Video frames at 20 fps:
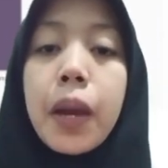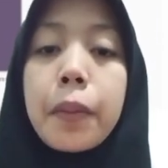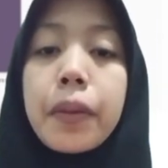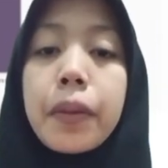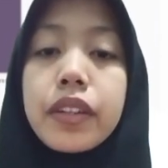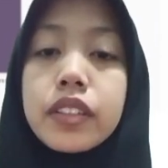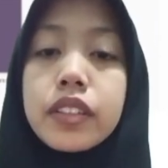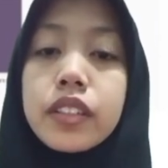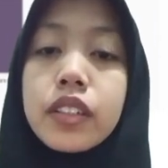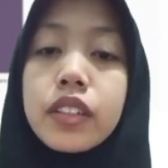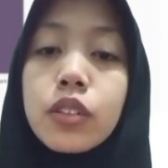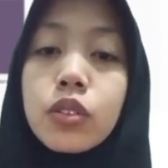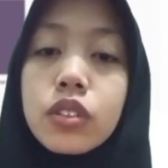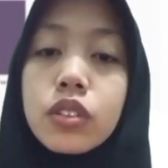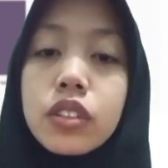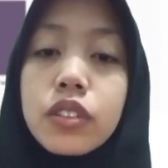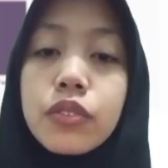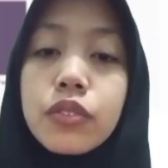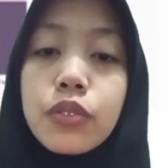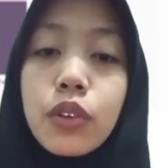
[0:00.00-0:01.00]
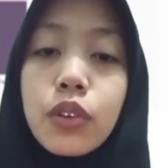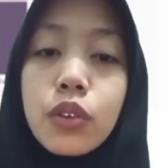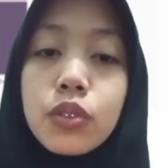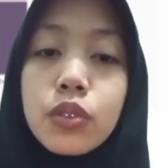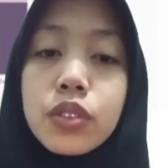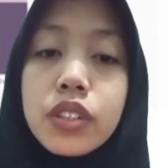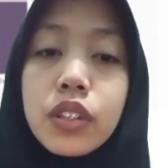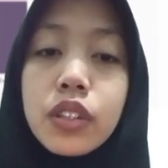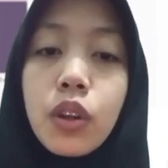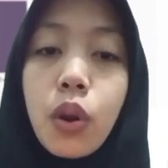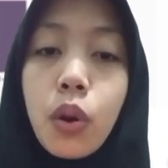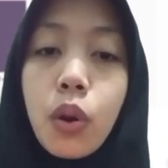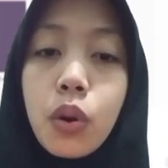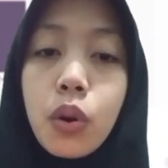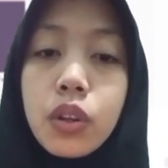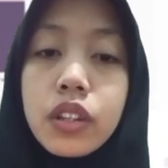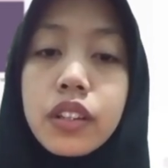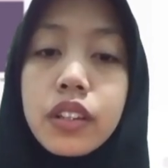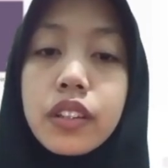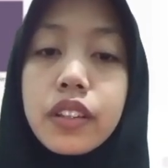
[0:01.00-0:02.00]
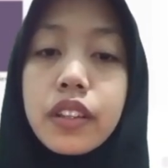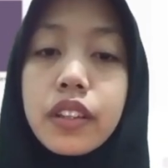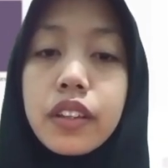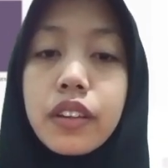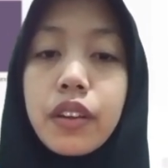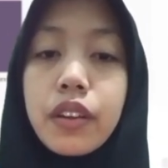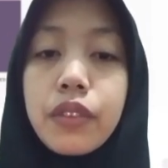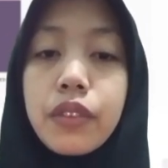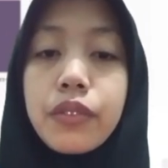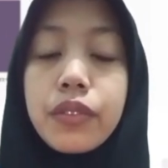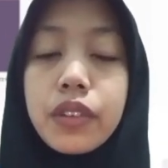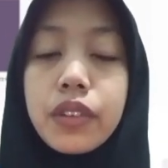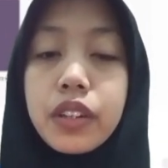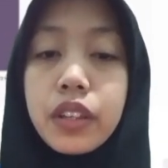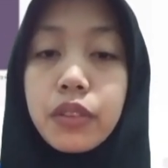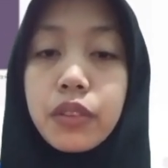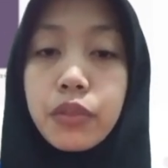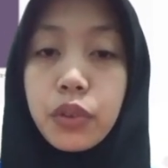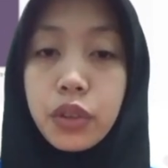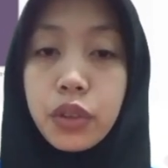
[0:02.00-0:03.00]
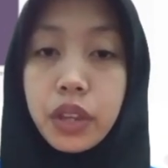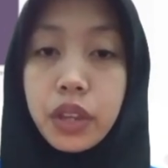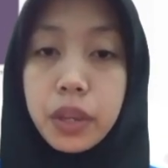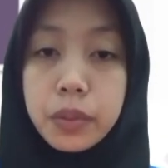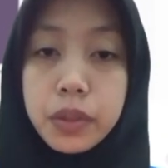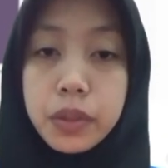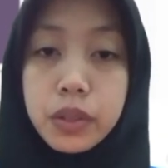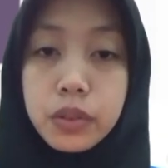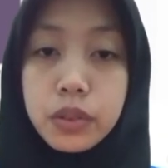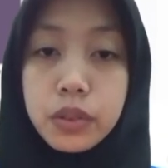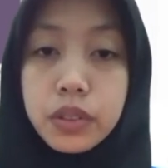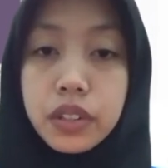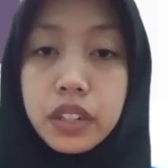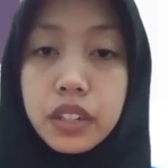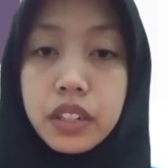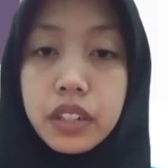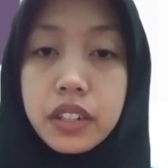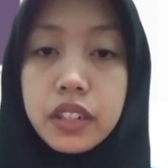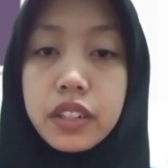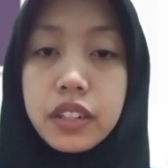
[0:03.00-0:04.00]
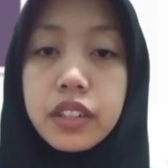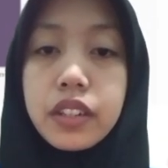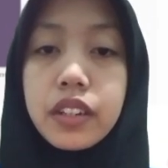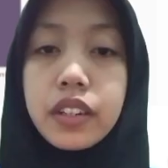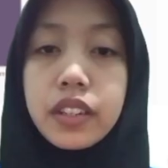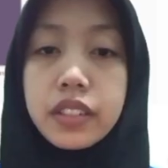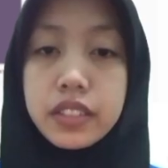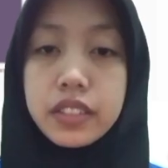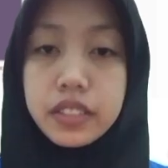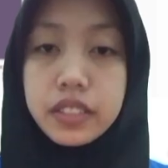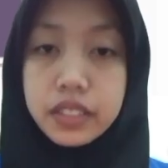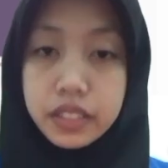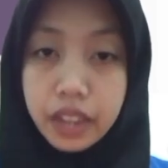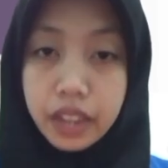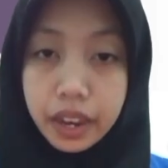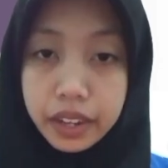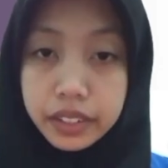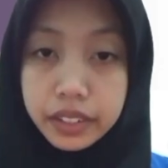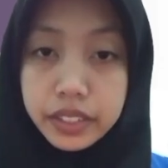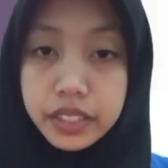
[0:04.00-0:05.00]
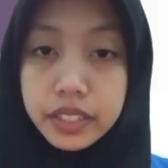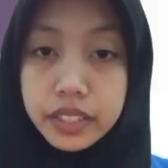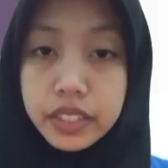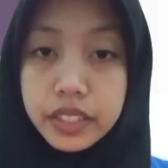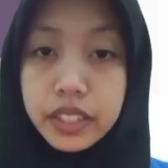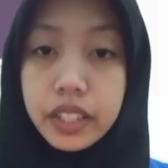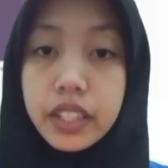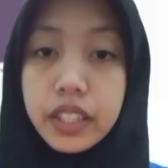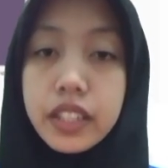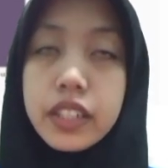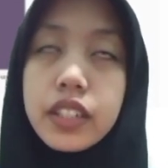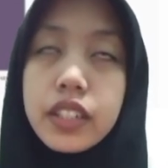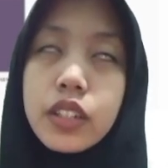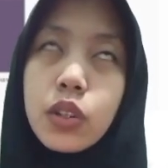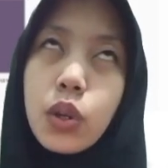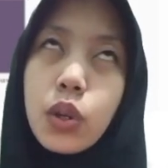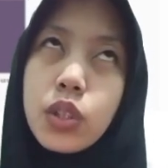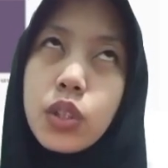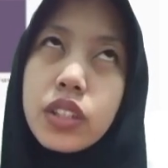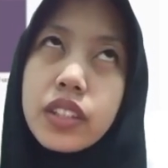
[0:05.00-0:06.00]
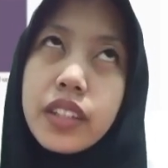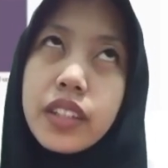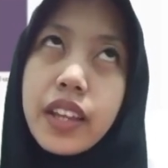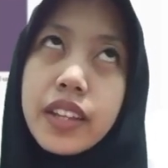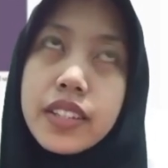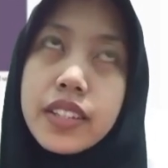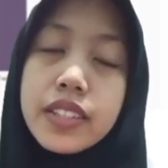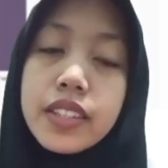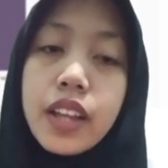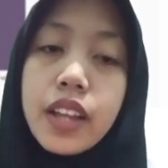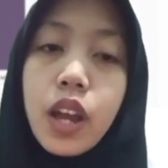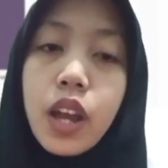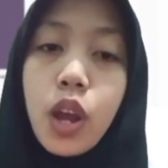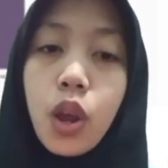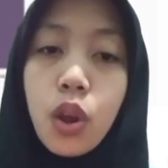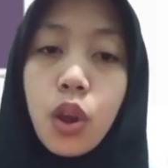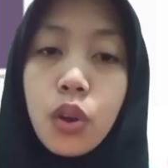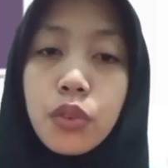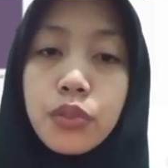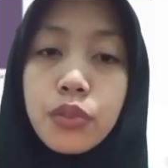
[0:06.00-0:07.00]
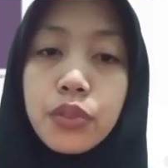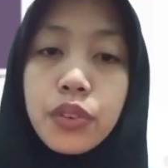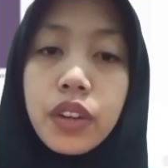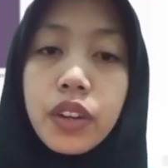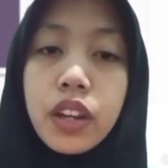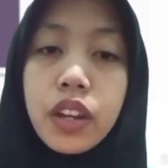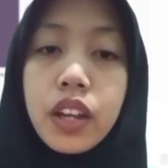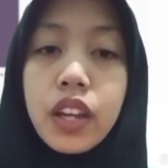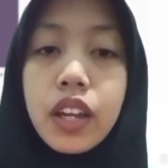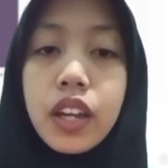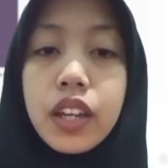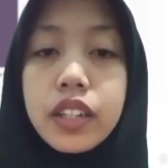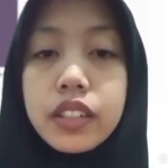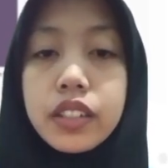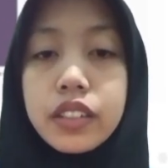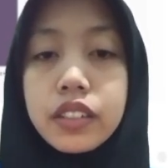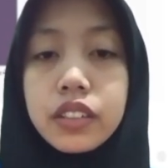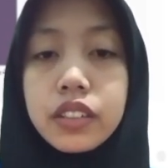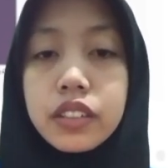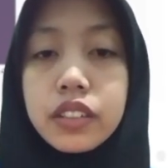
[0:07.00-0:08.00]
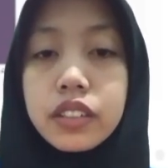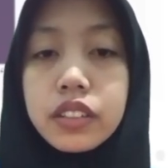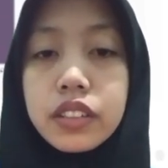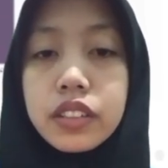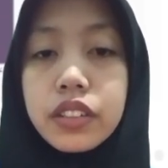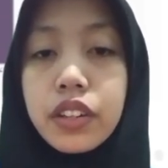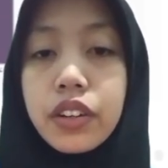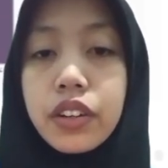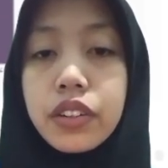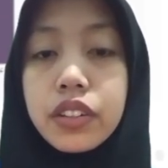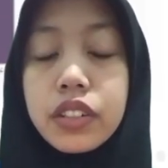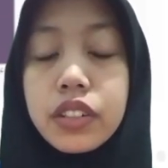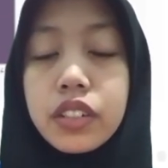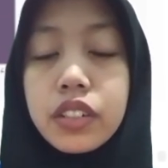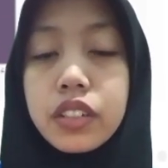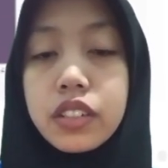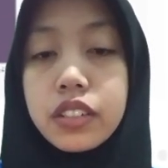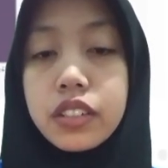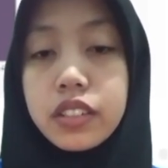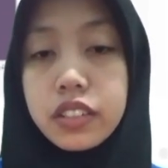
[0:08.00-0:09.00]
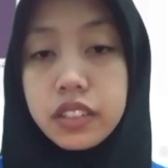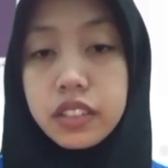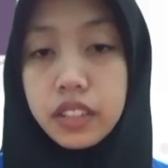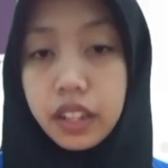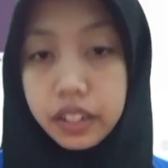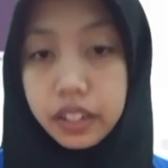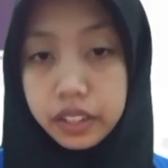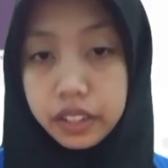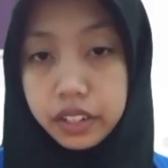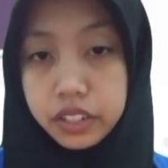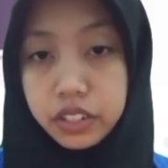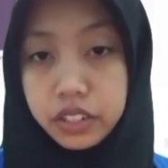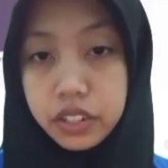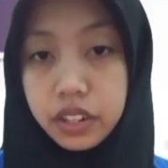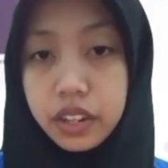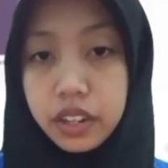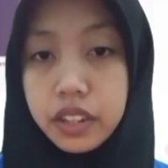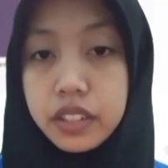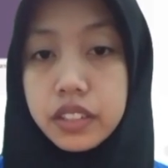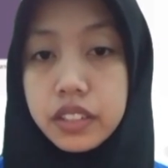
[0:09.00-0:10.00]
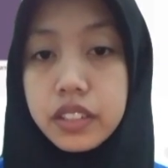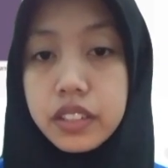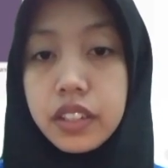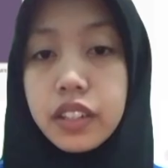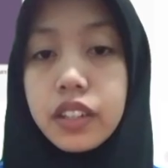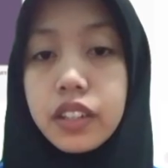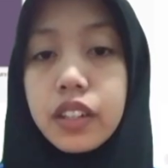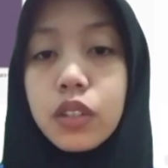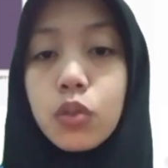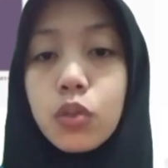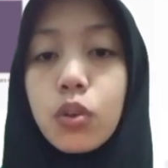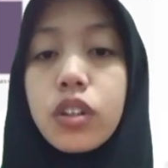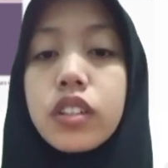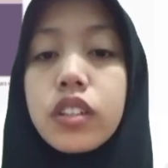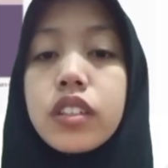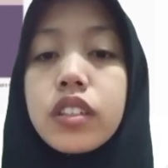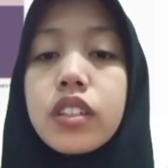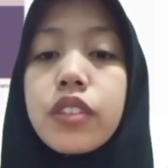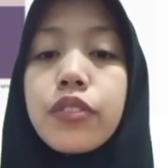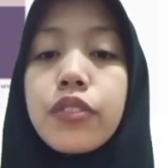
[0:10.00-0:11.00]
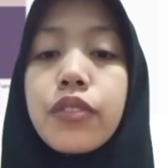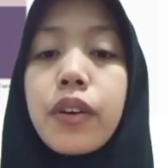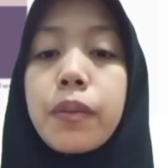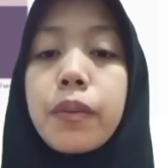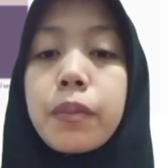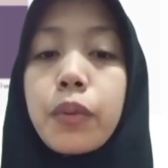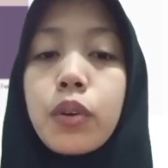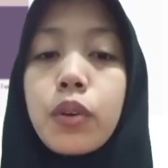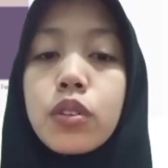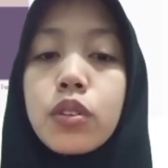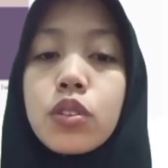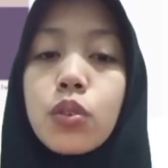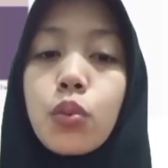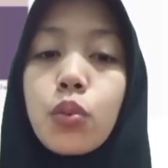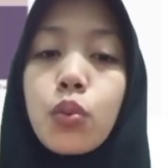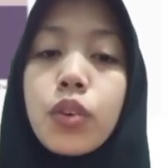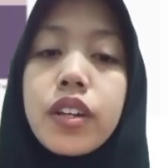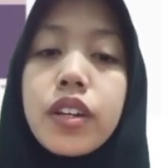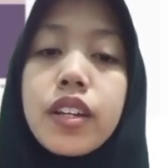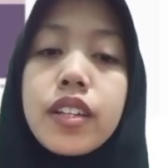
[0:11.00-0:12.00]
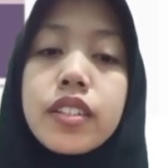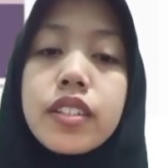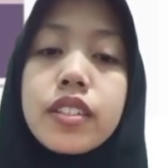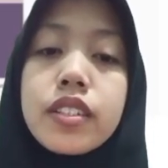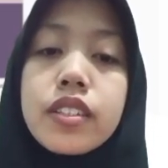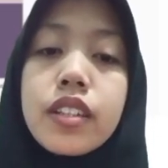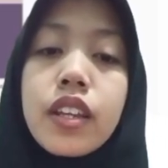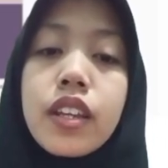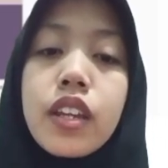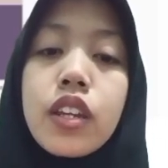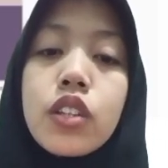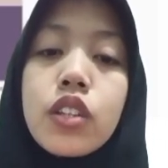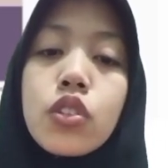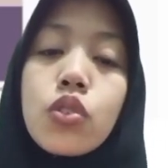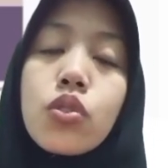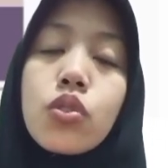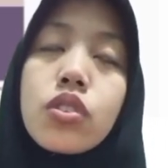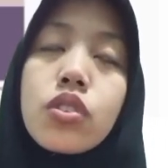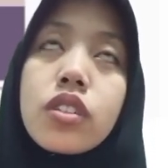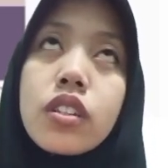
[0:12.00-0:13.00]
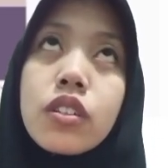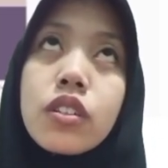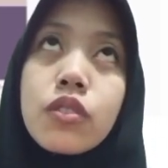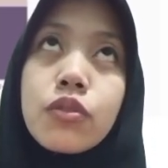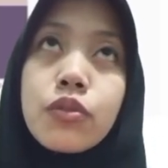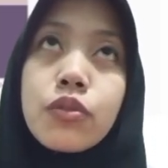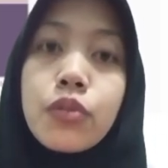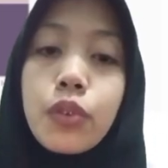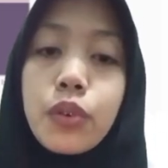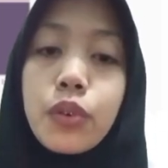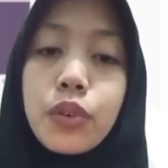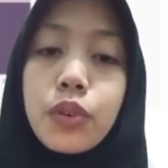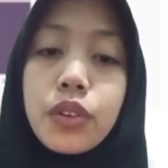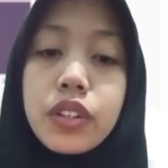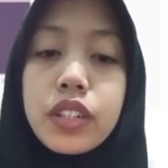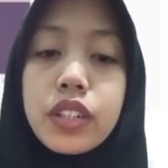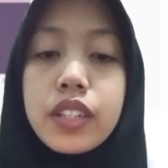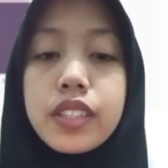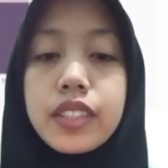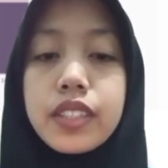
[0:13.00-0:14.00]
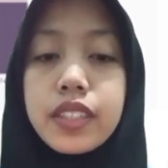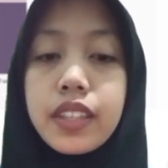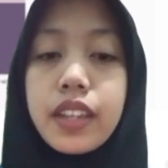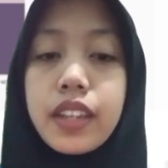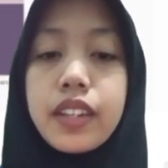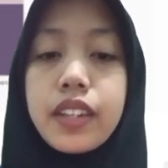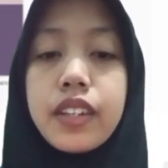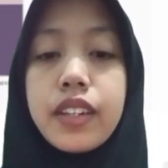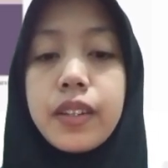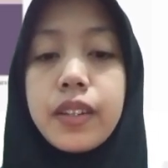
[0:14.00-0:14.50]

particularly focusing on the everyday vocabulary learning styles in the context of the current digital age. Hence, a qualitative approach was chosen for this study.